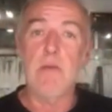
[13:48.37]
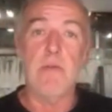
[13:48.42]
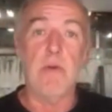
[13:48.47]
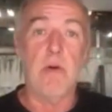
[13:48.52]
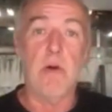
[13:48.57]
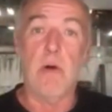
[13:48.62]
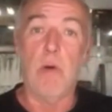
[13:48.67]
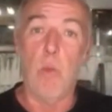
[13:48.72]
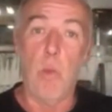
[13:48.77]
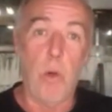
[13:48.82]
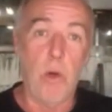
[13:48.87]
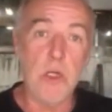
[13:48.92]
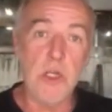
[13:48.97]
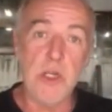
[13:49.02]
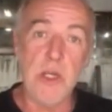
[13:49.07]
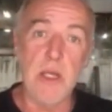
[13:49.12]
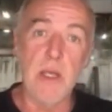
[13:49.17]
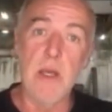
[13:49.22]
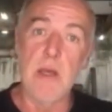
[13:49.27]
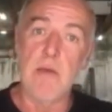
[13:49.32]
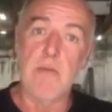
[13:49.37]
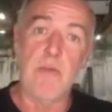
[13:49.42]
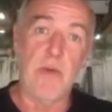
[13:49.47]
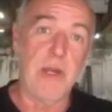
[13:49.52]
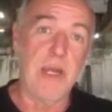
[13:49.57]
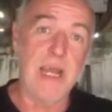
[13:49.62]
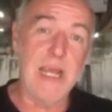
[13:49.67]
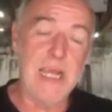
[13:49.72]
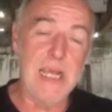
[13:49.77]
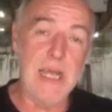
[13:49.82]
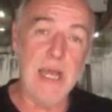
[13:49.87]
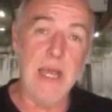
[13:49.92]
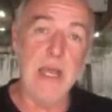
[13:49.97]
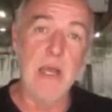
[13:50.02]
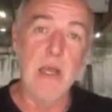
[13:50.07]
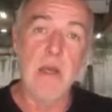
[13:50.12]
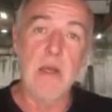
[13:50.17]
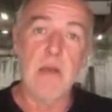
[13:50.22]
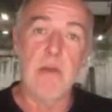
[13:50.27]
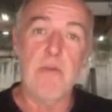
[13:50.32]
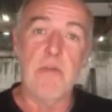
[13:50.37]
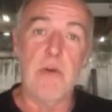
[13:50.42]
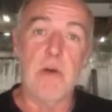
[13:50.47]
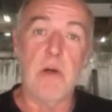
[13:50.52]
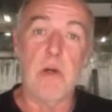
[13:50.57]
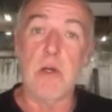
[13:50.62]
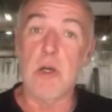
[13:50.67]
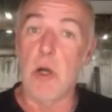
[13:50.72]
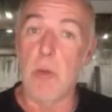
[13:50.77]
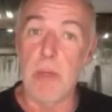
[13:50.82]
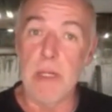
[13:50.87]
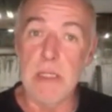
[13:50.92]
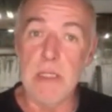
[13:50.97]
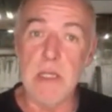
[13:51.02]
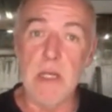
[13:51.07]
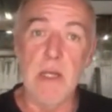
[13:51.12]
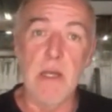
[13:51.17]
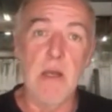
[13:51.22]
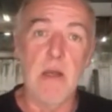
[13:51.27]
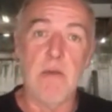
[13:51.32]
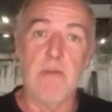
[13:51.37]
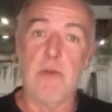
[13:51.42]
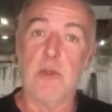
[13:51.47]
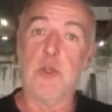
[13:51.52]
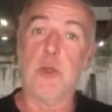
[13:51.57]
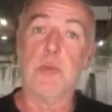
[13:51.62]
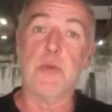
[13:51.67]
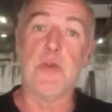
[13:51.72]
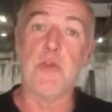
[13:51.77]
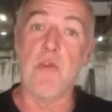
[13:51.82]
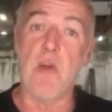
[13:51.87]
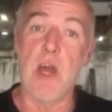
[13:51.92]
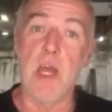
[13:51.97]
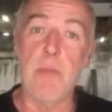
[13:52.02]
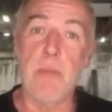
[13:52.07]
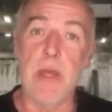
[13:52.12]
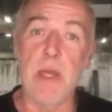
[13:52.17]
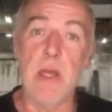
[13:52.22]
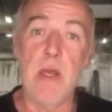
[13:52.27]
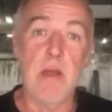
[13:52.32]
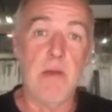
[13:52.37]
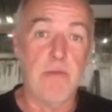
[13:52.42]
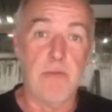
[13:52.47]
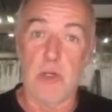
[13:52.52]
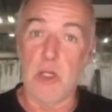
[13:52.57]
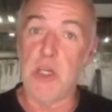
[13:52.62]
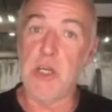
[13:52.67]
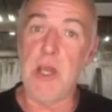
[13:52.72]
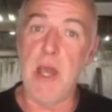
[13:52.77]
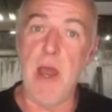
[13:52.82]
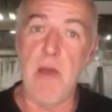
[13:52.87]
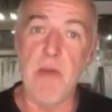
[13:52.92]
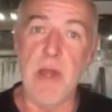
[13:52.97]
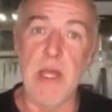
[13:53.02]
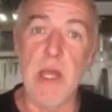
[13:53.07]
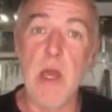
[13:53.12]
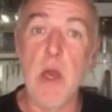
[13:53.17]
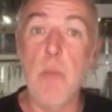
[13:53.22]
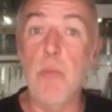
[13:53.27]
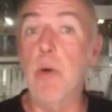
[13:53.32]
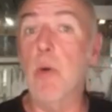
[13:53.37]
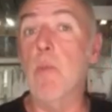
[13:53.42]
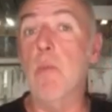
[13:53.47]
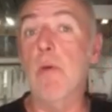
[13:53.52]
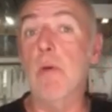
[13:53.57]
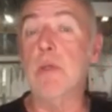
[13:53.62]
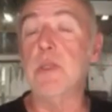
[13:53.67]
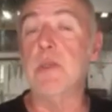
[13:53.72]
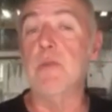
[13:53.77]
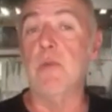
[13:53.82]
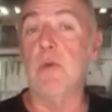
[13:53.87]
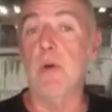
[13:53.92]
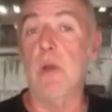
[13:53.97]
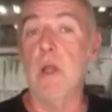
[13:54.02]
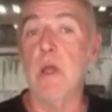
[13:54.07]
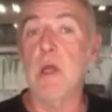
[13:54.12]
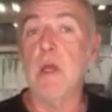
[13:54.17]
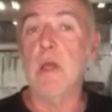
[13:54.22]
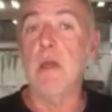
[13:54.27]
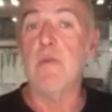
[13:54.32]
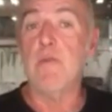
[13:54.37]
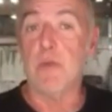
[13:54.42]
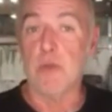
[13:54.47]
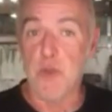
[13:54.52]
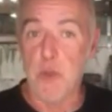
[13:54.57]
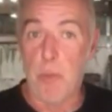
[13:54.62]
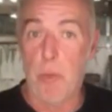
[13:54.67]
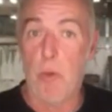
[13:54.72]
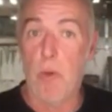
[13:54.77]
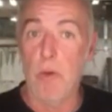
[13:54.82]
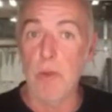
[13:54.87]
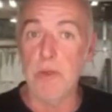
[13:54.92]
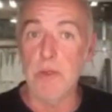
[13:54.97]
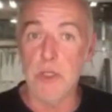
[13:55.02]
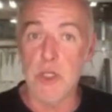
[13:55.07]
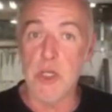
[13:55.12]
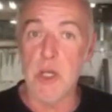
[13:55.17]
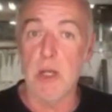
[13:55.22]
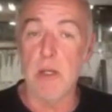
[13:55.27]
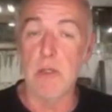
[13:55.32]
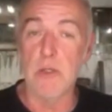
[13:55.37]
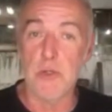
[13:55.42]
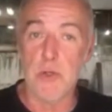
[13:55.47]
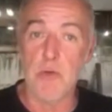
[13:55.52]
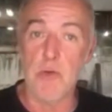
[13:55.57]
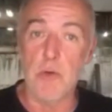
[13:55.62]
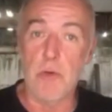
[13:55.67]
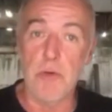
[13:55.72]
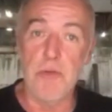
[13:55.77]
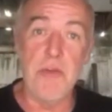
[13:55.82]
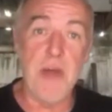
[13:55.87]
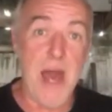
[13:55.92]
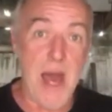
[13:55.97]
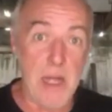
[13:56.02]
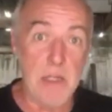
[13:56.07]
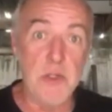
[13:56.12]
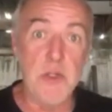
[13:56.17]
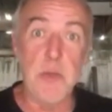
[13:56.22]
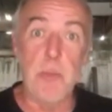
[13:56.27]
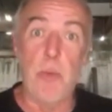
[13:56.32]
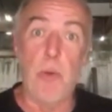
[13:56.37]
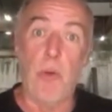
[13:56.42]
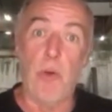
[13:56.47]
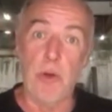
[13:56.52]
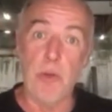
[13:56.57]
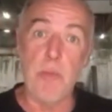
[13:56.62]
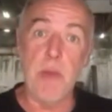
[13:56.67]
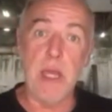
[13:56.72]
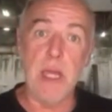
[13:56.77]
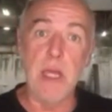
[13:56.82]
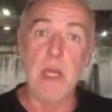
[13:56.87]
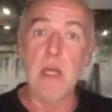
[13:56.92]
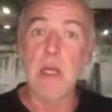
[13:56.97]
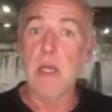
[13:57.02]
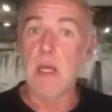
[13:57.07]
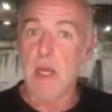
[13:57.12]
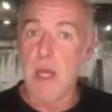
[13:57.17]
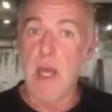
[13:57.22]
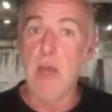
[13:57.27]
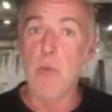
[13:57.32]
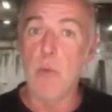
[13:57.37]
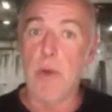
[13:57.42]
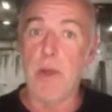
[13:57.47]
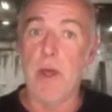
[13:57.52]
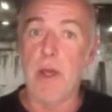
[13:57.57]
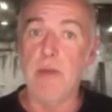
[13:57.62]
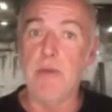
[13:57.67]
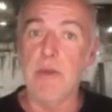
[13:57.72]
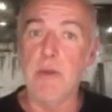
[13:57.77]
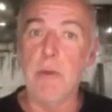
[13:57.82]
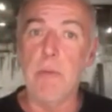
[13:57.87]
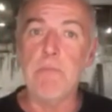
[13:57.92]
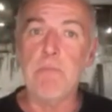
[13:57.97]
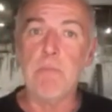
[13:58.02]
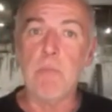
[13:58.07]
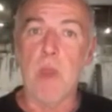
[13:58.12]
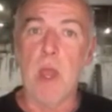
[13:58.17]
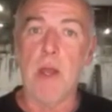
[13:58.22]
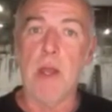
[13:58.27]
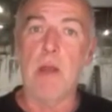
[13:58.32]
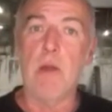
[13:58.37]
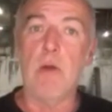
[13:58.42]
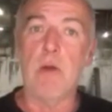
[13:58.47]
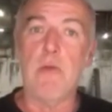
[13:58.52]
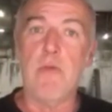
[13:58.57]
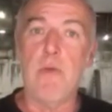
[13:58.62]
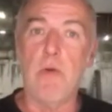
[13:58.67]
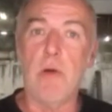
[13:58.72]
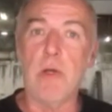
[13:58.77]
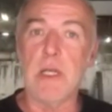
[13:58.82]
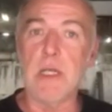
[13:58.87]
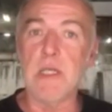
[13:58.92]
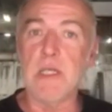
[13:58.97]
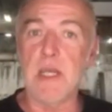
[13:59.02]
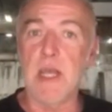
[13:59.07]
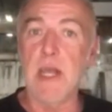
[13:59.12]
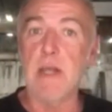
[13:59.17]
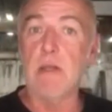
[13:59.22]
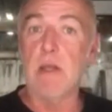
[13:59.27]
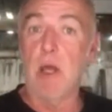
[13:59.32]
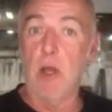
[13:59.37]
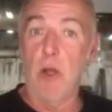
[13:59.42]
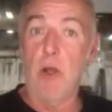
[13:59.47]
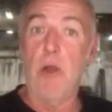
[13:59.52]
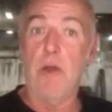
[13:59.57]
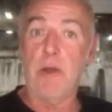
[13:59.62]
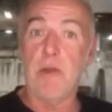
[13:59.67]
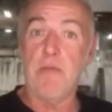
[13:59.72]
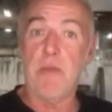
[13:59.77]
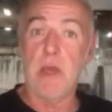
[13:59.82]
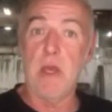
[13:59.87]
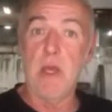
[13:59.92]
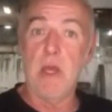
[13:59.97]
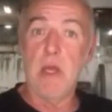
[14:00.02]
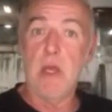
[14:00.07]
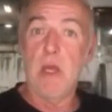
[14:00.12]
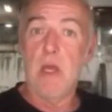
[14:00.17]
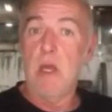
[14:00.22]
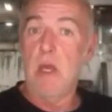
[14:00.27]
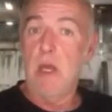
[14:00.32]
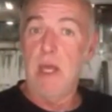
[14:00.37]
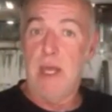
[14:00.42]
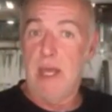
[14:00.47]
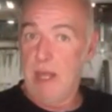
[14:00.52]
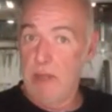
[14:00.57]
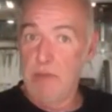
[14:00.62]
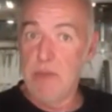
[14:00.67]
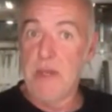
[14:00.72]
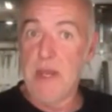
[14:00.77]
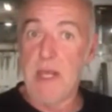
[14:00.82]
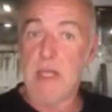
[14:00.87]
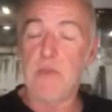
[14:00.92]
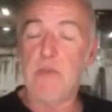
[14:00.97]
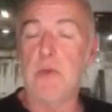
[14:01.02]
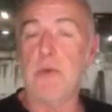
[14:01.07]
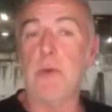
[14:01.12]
for watching, for liking, for commenting, for subscribing, for sharing, but most of all, for supporting the channel's growth and supporting me in what I do. And I look forward to seeing a lot of you in the next